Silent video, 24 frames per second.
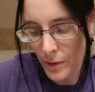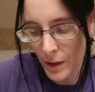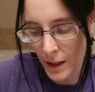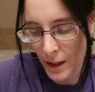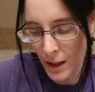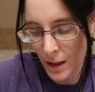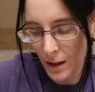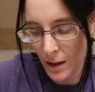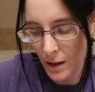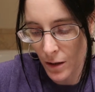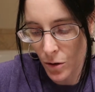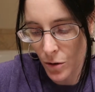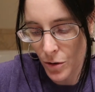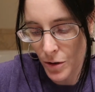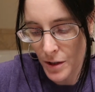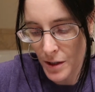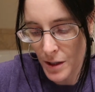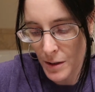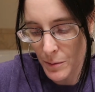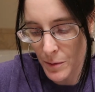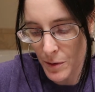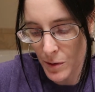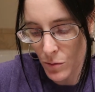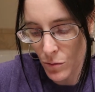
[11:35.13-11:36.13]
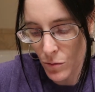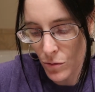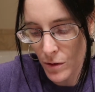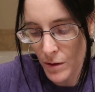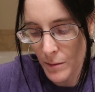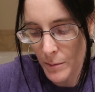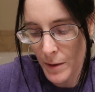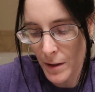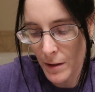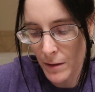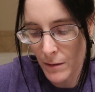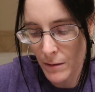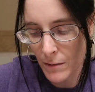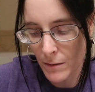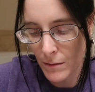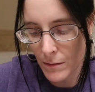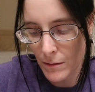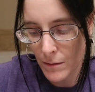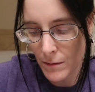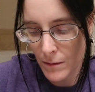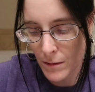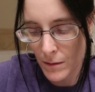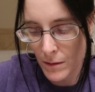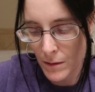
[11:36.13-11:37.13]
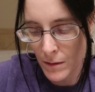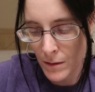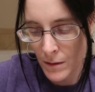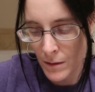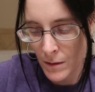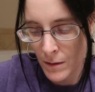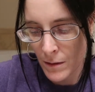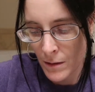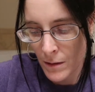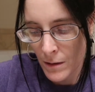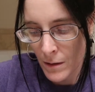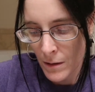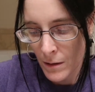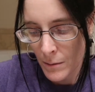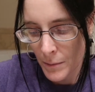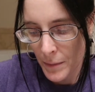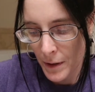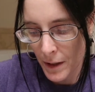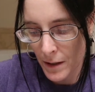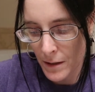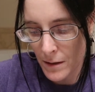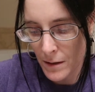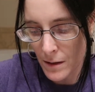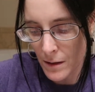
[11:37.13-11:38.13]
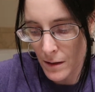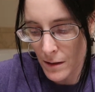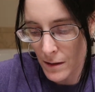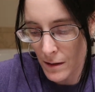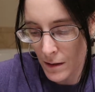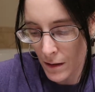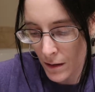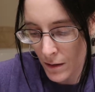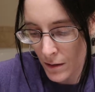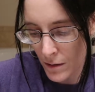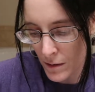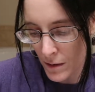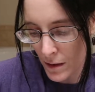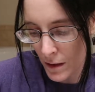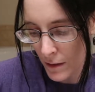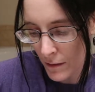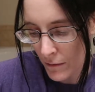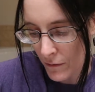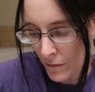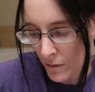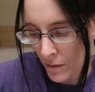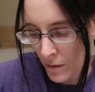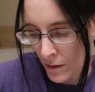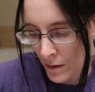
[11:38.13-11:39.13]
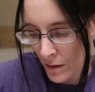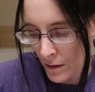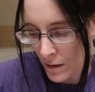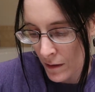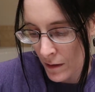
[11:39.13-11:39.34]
like a Christmas ornament, because these suckers have